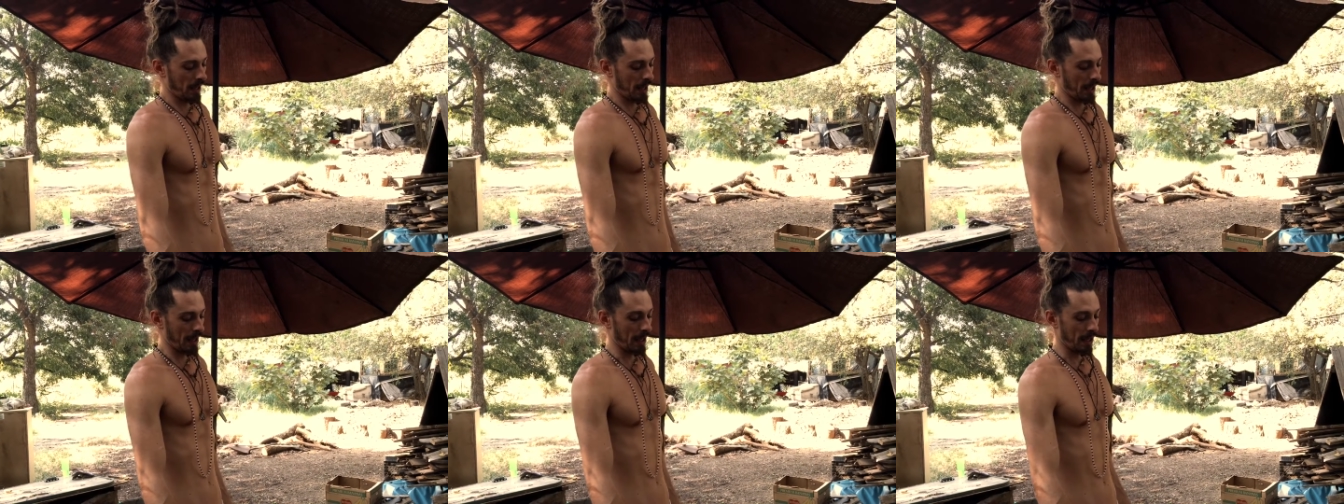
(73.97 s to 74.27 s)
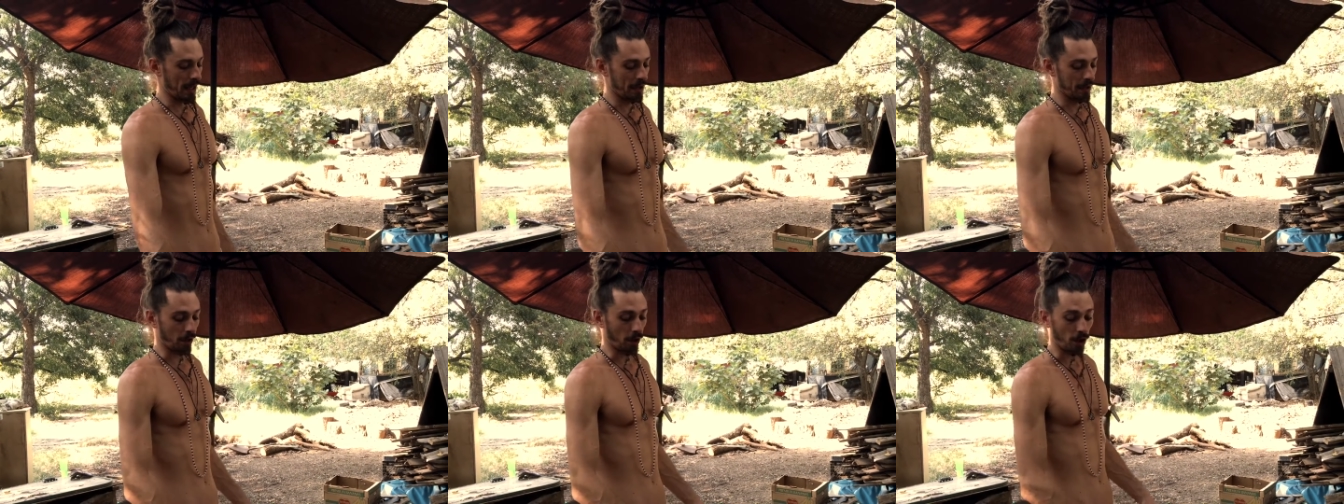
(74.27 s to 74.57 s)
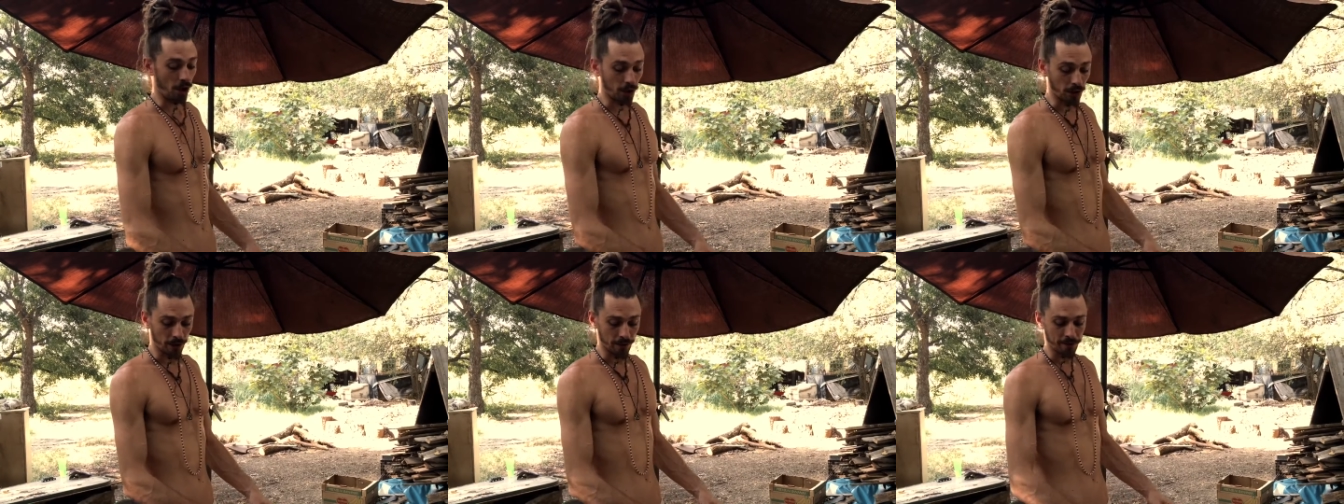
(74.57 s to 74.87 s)
And
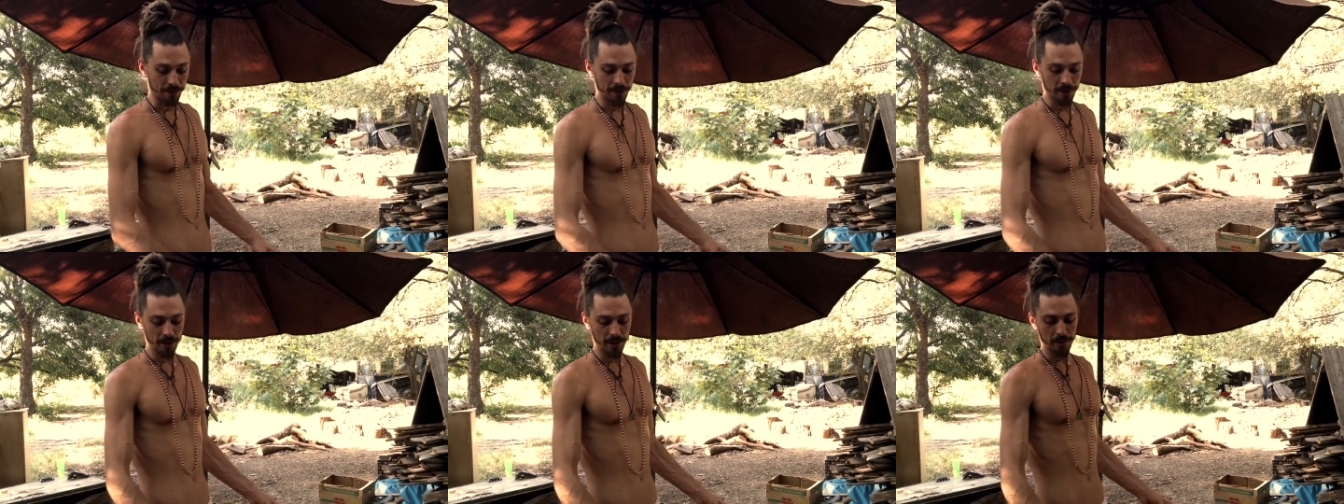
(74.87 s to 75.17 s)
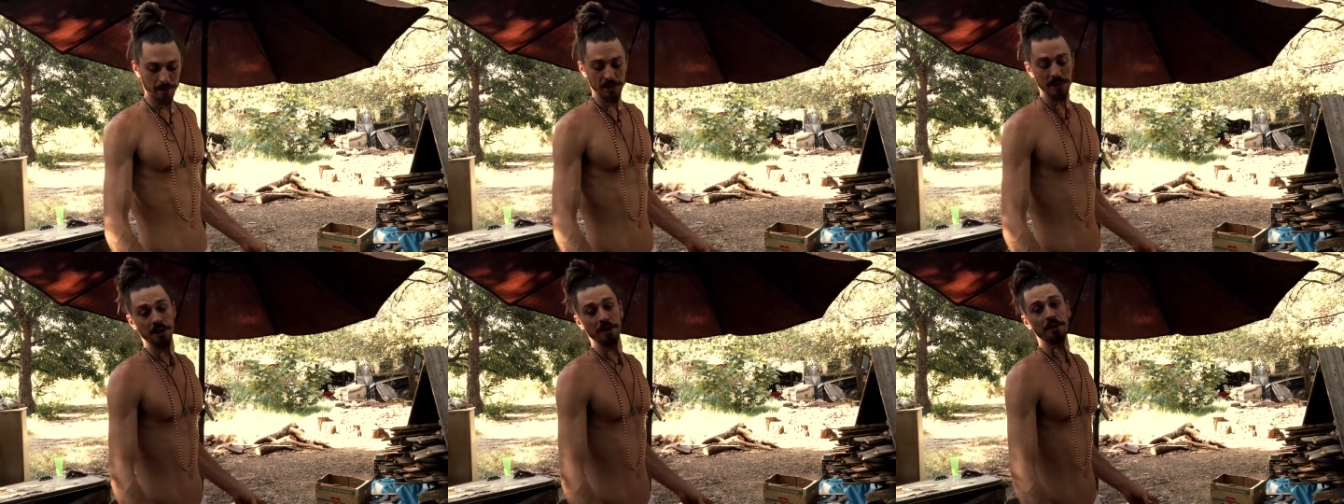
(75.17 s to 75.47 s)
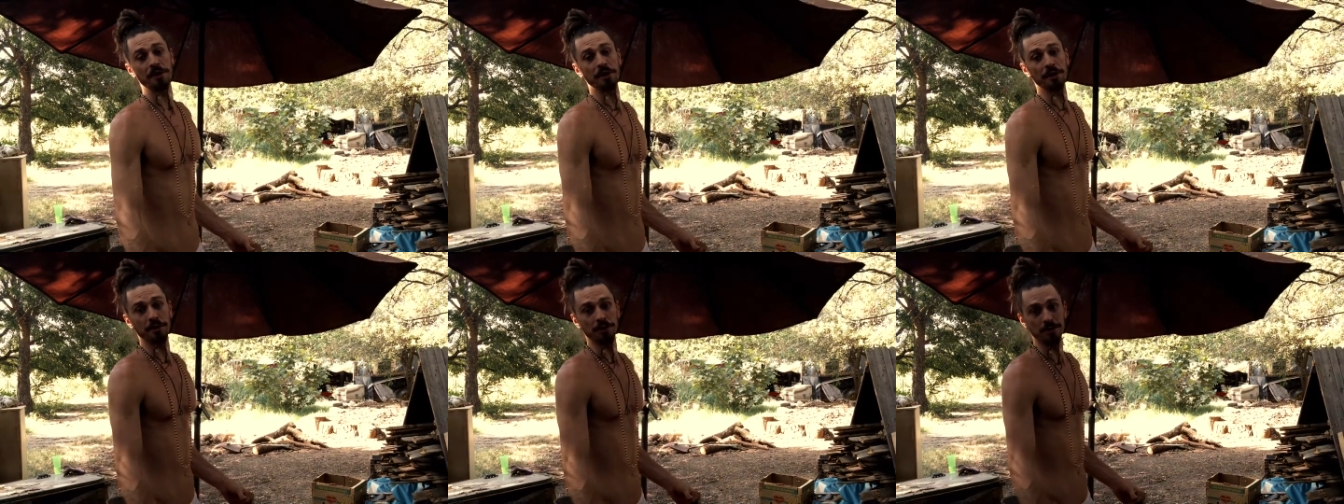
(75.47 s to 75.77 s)
all of the
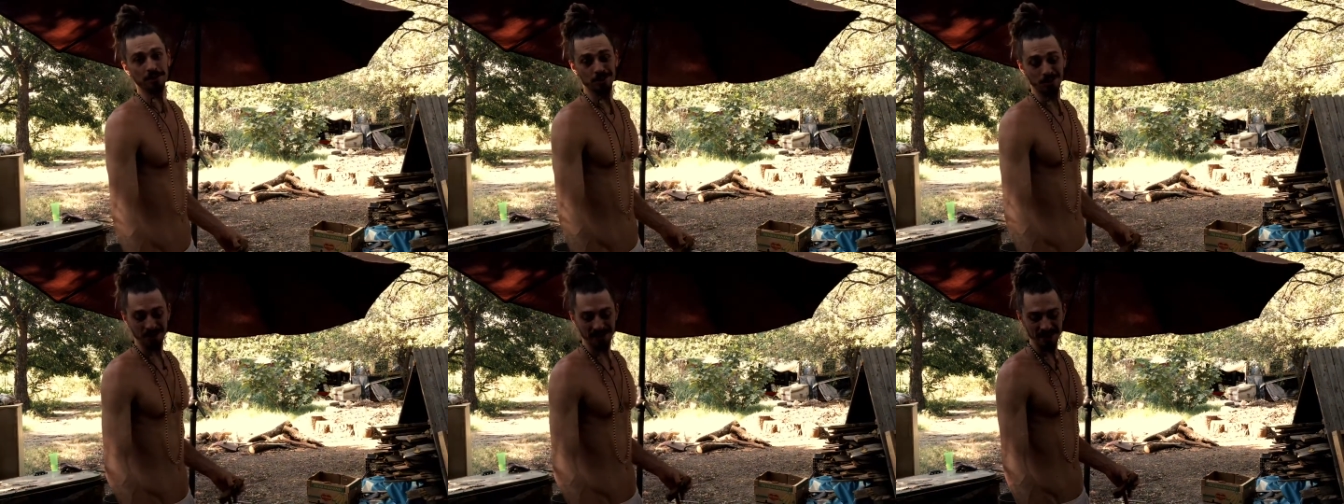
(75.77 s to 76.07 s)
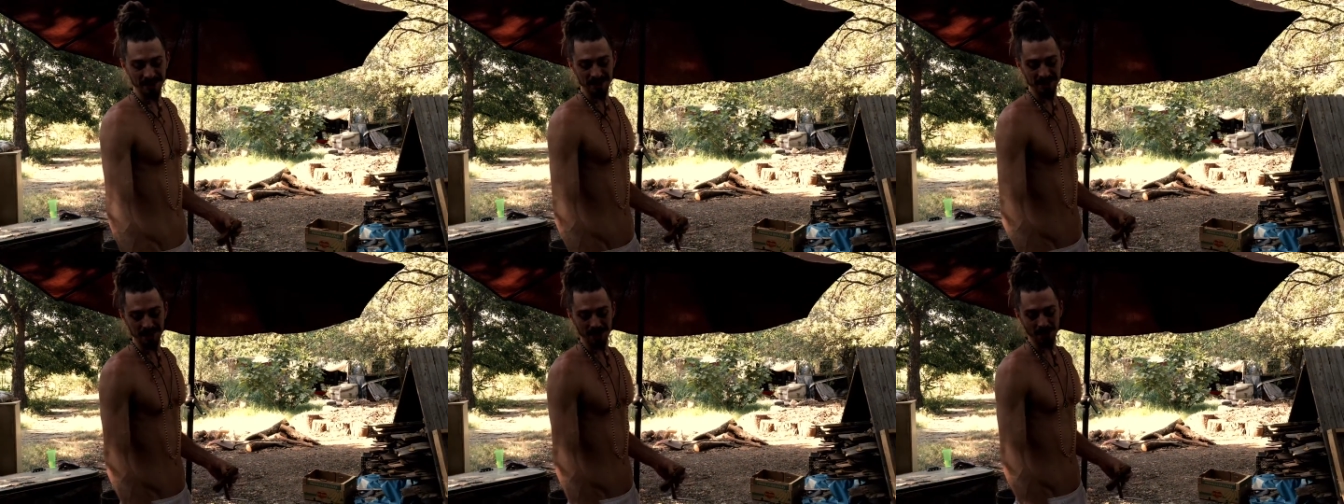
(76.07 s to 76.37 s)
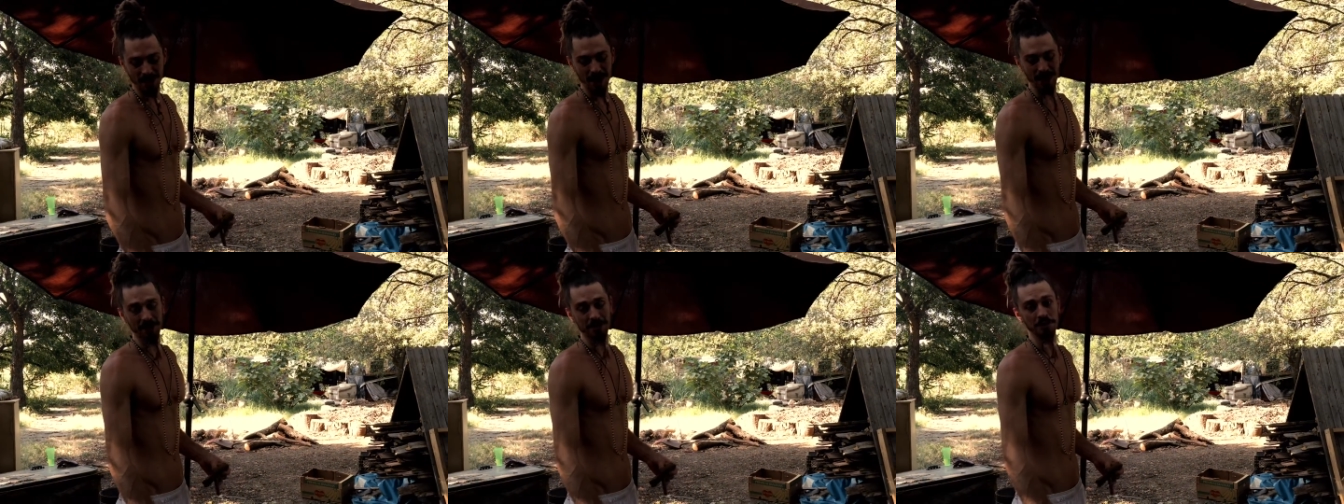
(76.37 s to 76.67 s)
materials within this
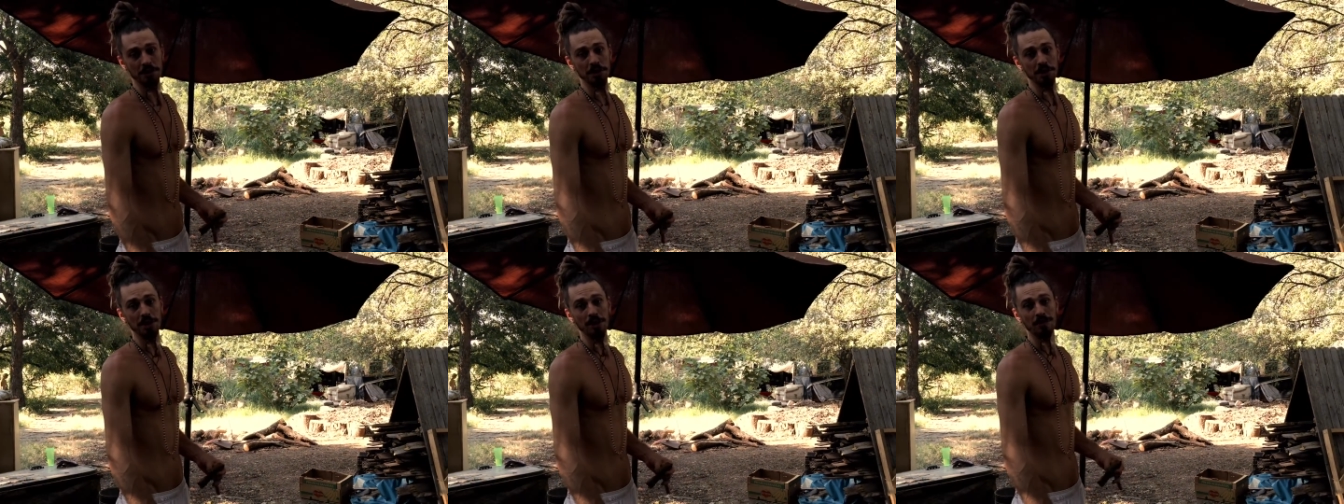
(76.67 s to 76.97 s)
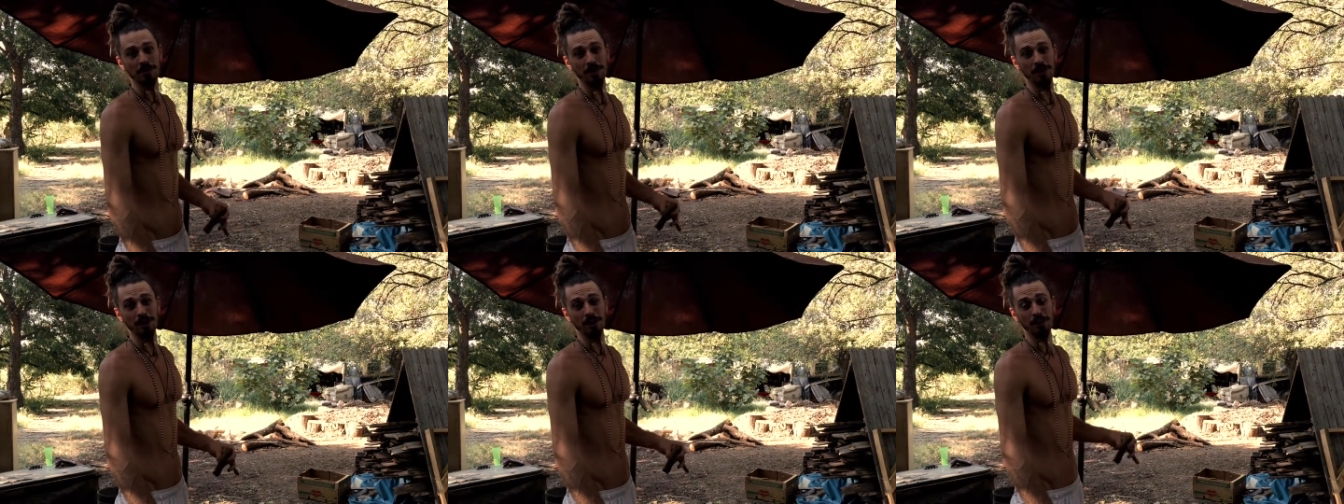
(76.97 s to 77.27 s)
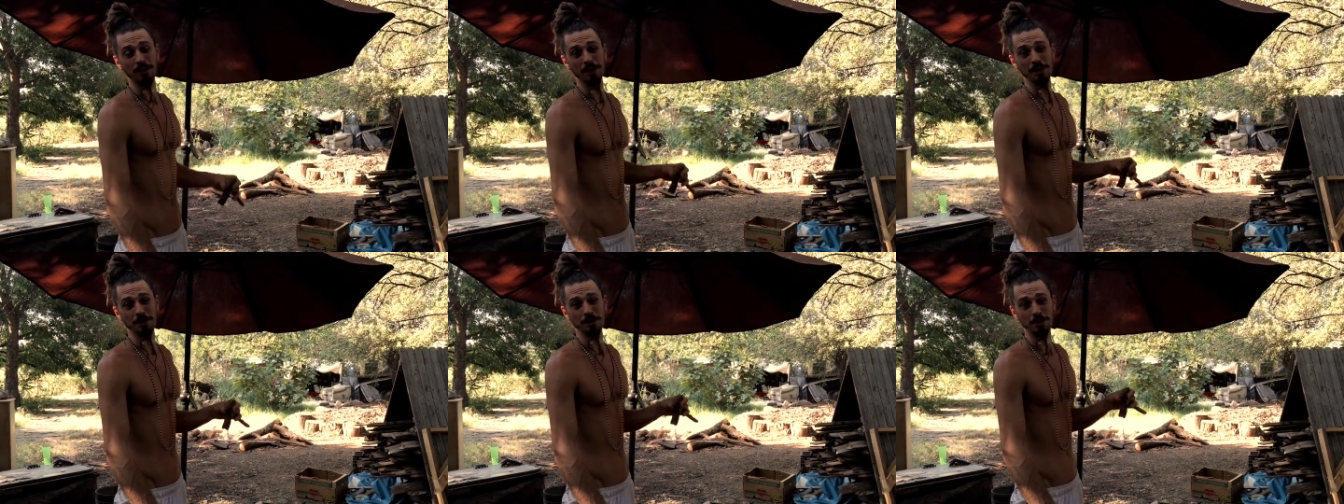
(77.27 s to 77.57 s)
rocket stove are going